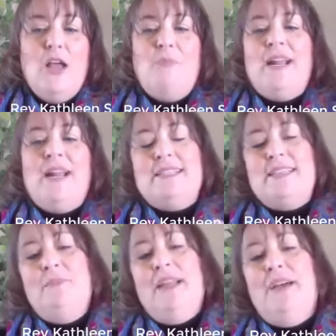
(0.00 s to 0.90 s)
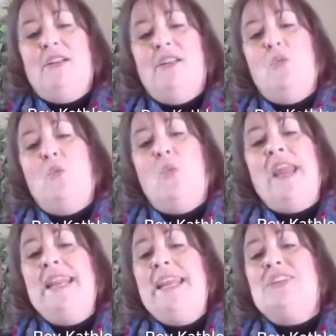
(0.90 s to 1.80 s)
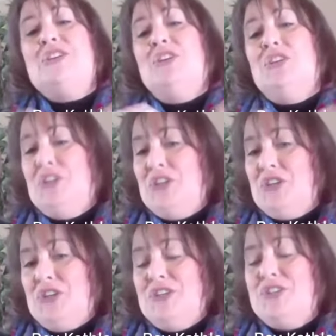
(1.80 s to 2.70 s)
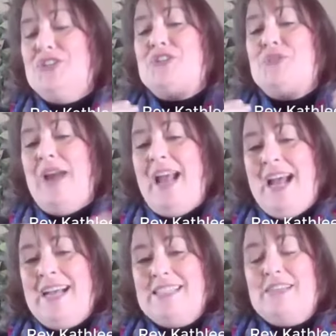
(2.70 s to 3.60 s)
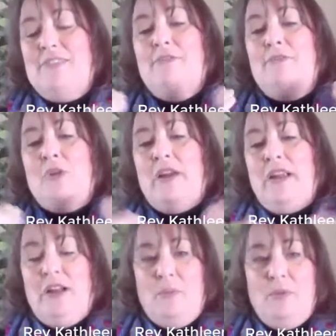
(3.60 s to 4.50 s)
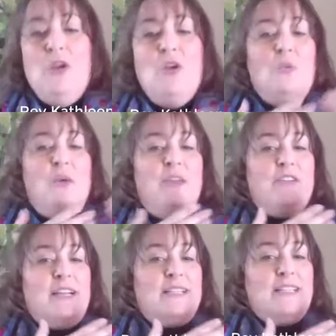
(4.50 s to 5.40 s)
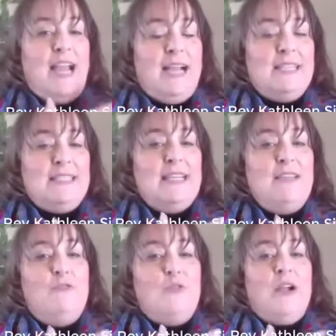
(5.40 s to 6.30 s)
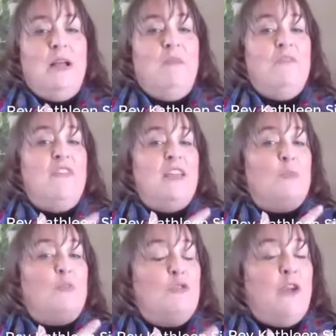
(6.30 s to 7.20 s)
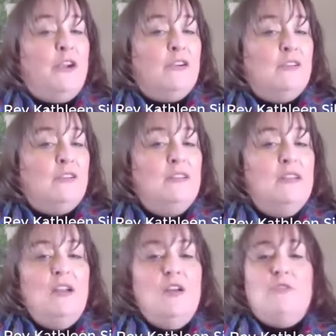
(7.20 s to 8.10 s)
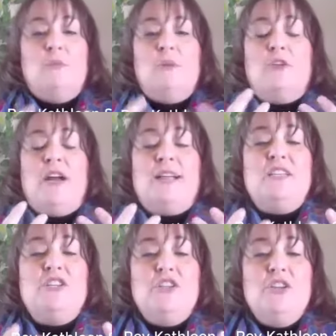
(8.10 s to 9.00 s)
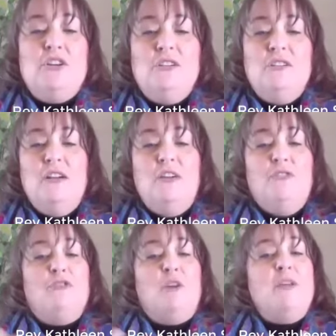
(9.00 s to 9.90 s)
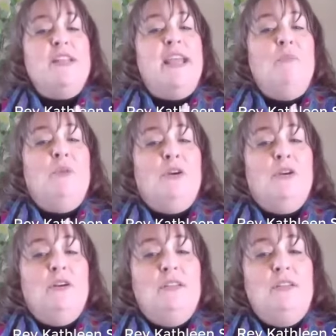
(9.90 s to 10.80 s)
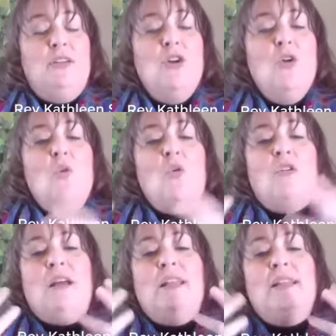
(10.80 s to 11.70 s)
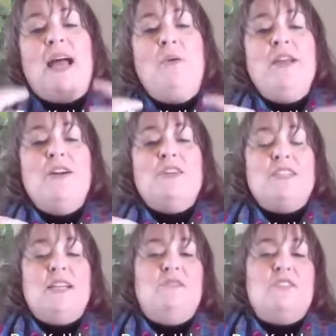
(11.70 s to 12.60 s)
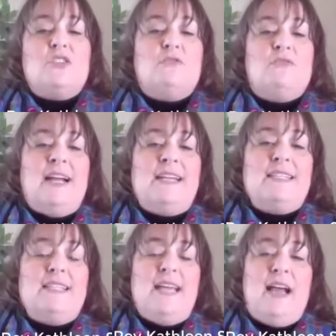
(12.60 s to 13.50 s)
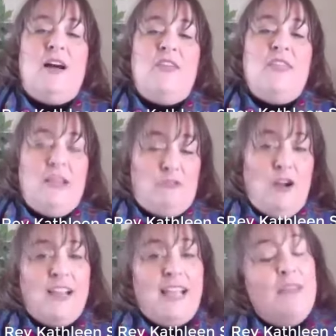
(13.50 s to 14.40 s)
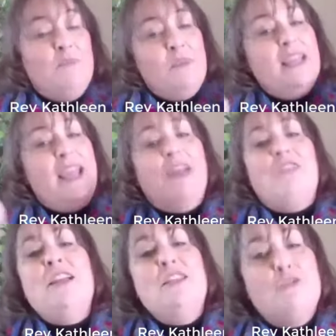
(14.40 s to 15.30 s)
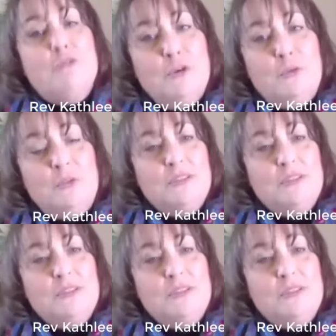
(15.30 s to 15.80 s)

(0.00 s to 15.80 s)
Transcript: But at some level, we need to learn to ask for help, whether it's asking for help via prayer, from a practitioner, from a neighbor, or allowing ourselves to rest on that rock and be carried through.